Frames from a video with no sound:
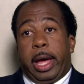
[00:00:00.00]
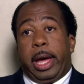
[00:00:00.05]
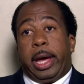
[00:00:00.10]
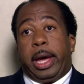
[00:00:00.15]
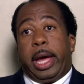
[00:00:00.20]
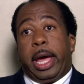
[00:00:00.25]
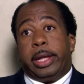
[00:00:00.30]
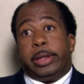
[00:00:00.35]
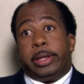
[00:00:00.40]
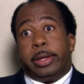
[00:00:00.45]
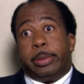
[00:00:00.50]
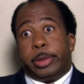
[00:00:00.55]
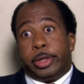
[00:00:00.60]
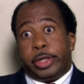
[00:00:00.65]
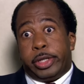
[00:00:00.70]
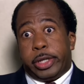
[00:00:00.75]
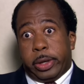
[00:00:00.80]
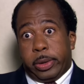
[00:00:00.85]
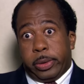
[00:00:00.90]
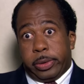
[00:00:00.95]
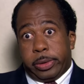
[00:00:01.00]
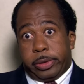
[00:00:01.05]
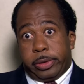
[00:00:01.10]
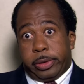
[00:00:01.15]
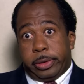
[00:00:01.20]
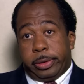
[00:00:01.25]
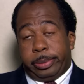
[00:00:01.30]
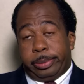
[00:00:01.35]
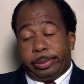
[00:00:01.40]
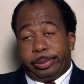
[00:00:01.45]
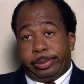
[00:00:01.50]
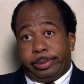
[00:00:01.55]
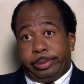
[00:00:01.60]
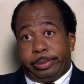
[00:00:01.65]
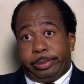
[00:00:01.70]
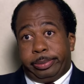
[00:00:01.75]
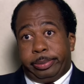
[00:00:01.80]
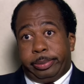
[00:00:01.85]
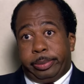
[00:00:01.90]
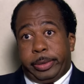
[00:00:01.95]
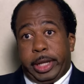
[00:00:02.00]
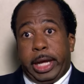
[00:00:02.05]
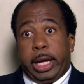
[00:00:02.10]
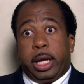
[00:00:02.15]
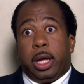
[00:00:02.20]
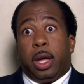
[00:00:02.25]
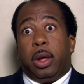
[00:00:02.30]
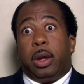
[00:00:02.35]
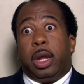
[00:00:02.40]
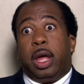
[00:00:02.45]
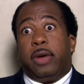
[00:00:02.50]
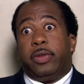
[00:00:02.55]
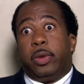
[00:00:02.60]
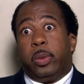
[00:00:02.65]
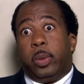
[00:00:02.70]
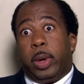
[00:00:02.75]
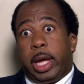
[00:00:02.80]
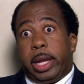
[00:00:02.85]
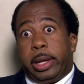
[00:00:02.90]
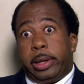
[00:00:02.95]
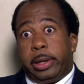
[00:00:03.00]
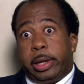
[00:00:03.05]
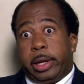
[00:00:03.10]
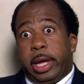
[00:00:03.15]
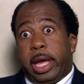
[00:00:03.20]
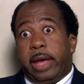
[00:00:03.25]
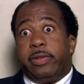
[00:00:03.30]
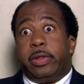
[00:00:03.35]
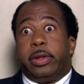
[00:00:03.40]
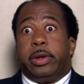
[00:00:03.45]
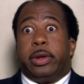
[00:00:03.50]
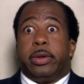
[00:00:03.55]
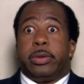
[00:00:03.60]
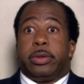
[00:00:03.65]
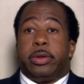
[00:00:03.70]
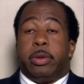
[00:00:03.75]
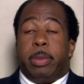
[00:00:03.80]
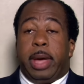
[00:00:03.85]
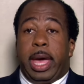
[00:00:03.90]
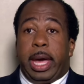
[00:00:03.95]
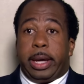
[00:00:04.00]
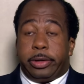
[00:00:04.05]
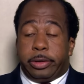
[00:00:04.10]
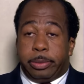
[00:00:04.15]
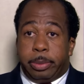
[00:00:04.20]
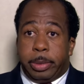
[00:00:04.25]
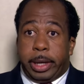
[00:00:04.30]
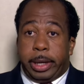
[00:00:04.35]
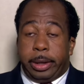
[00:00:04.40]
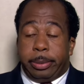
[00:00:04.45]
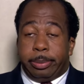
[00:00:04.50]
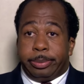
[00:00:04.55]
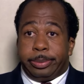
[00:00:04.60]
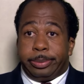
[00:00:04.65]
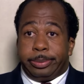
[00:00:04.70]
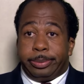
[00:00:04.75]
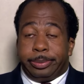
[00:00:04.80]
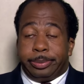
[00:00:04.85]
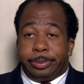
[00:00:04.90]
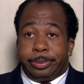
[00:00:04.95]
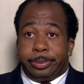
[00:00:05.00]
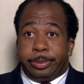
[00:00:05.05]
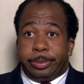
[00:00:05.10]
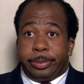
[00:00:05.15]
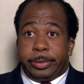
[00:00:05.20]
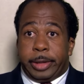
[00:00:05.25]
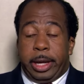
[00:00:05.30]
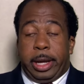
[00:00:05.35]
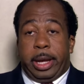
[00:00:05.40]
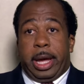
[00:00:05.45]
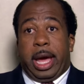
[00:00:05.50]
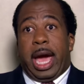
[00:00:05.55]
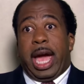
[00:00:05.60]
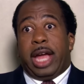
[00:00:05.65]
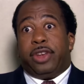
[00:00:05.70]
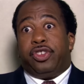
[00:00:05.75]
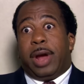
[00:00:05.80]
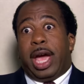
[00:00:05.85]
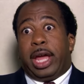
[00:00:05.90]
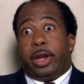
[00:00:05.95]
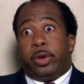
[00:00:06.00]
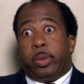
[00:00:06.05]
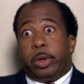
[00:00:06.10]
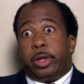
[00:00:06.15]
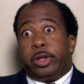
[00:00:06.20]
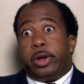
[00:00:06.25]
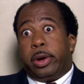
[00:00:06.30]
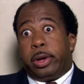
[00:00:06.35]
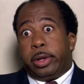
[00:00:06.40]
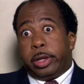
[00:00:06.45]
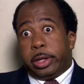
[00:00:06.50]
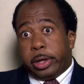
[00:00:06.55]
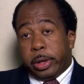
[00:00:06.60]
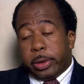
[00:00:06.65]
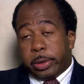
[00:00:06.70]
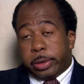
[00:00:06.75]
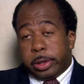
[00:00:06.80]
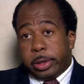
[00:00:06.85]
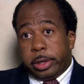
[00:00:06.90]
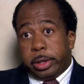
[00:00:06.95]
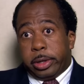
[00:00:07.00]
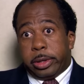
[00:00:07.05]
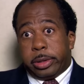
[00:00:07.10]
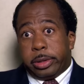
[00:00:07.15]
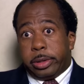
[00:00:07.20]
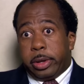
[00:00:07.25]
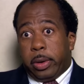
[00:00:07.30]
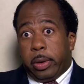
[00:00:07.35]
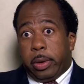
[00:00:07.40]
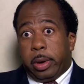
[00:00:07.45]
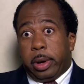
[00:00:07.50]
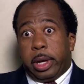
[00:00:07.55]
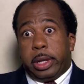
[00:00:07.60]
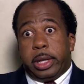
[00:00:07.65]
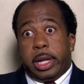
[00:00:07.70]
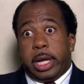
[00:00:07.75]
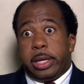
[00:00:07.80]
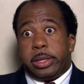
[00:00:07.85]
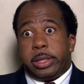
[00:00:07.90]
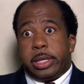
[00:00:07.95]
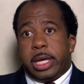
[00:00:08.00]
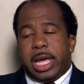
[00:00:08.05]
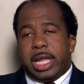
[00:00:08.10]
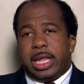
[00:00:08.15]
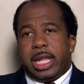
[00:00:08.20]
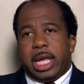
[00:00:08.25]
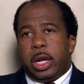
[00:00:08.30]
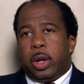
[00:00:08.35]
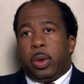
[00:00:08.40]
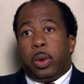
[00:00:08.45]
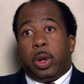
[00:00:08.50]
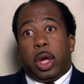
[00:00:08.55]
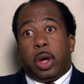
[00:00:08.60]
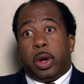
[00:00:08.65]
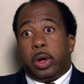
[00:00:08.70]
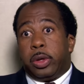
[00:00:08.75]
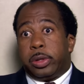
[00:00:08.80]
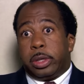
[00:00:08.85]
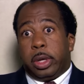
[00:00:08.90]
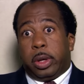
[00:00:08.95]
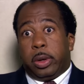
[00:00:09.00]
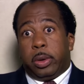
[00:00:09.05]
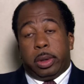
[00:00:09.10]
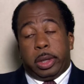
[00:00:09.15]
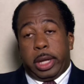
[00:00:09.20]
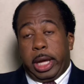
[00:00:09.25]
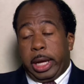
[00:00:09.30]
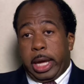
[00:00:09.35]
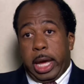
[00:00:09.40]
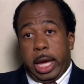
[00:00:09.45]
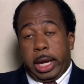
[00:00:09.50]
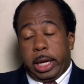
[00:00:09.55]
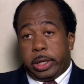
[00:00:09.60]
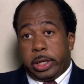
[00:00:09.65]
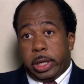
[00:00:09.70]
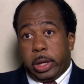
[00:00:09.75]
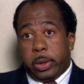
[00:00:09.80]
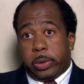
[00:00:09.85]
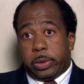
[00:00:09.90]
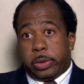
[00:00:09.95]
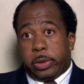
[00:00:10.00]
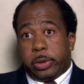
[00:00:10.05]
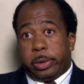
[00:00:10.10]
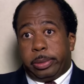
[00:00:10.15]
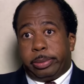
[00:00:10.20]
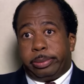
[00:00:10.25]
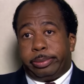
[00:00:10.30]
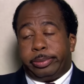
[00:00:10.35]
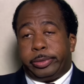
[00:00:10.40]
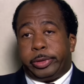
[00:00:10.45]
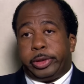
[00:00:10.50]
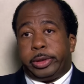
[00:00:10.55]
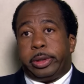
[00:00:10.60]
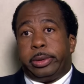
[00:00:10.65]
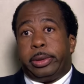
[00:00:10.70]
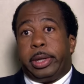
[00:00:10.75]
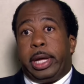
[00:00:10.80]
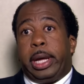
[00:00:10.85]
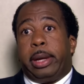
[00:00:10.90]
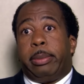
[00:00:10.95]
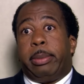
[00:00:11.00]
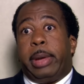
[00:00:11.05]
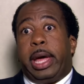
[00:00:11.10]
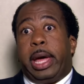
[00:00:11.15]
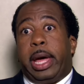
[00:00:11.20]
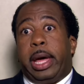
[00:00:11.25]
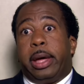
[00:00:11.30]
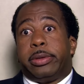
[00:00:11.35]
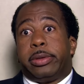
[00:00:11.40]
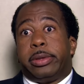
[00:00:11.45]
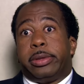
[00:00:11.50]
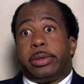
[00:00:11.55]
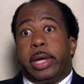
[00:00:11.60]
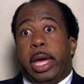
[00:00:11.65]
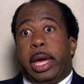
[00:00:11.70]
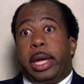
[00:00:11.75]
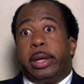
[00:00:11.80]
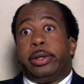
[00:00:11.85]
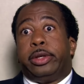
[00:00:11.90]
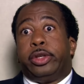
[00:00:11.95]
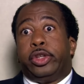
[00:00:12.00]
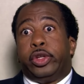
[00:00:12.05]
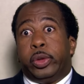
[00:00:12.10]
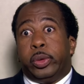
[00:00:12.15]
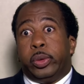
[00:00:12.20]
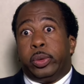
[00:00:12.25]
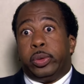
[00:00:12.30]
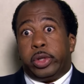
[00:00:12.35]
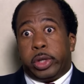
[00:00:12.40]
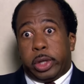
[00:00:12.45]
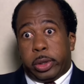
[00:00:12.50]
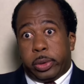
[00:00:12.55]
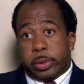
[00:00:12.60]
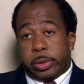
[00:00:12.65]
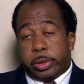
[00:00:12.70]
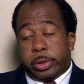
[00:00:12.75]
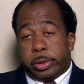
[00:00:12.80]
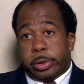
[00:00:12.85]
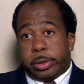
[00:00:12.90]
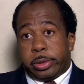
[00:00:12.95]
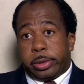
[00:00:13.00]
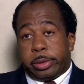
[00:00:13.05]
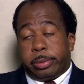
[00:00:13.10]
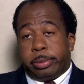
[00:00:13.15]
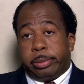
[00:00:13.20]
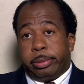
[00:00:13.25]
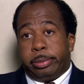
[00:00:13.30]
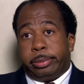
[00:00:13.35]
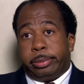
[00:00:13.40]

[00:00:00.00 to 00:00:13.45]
I got them a toaster. They called off the wedding and gave the toaster back to me. I tried to return the toaster to the store, and they said they no longer sold that kind of toaster. So now my house has got two toasters.